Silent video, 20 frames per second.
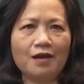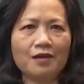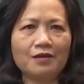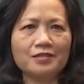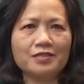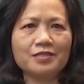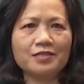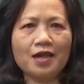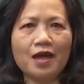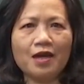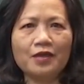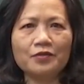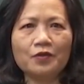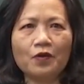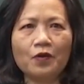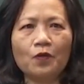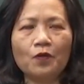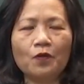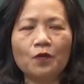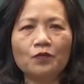design
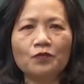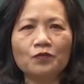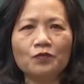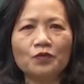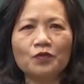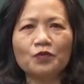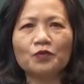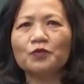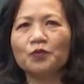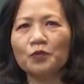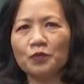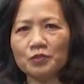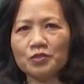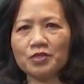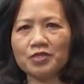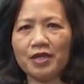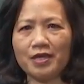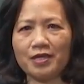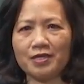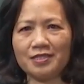your own good
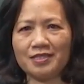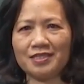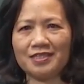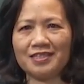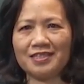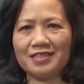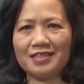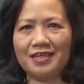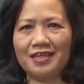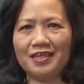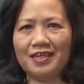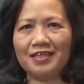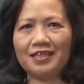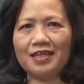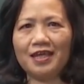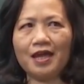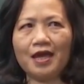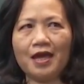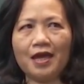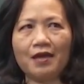tests
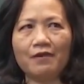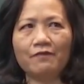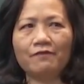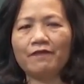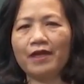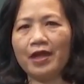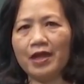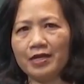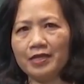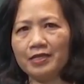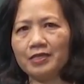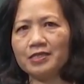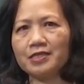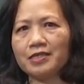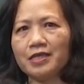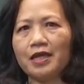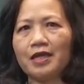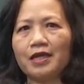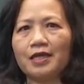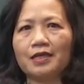that are valid
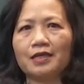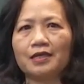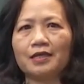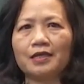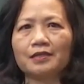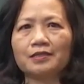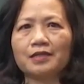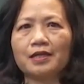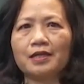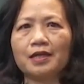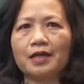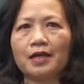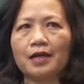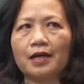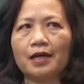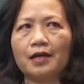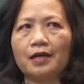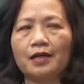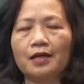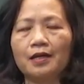and that
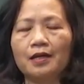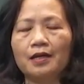are